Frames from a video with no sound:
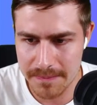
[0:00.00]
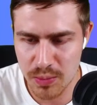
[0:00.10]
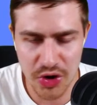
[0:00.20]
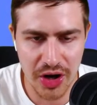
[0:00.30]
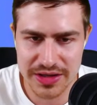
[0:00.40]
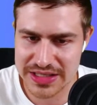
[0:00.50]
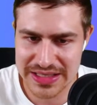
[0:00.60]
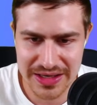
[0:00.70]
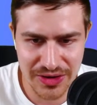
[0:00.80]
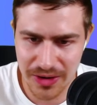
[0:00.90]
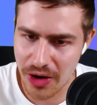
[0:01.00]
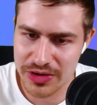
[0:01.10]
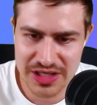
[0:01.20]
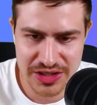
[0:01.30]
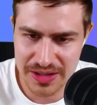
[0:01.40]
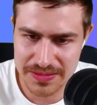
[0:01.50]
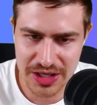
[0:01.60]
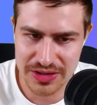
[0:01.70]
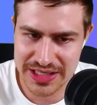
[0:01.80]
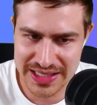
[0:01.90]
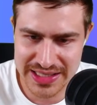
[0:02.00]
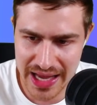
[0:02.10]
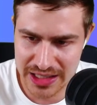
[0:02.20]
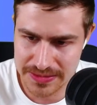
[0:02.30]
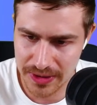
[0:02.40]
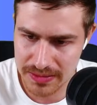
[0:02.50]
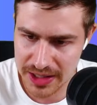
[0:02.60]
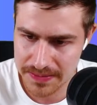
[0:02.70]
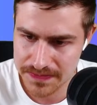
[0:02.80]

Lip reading: Munoz, you own some Chelsea attackers probably.